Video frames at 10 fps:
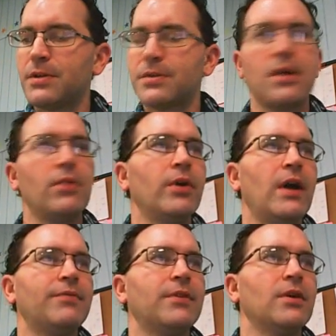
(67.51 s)
so we'll
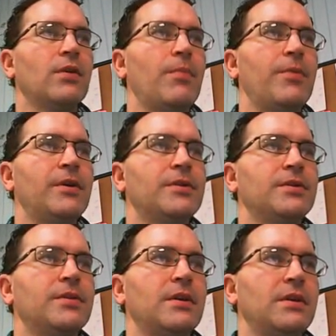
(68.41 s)
have to go up here
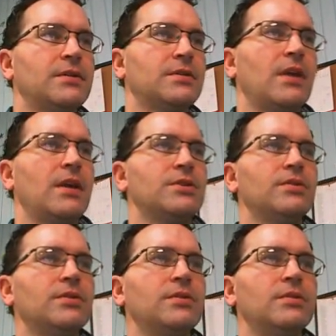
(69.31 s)
to the sketch
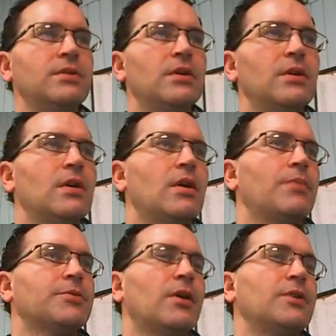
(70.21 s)
tool,
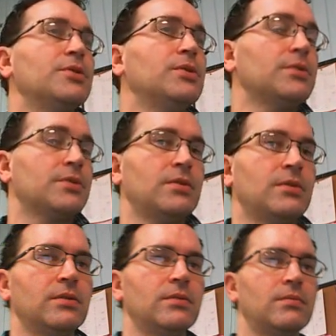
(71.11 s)
tools
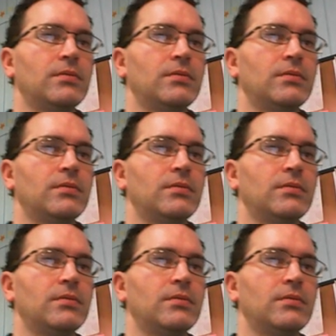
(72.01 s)
tool,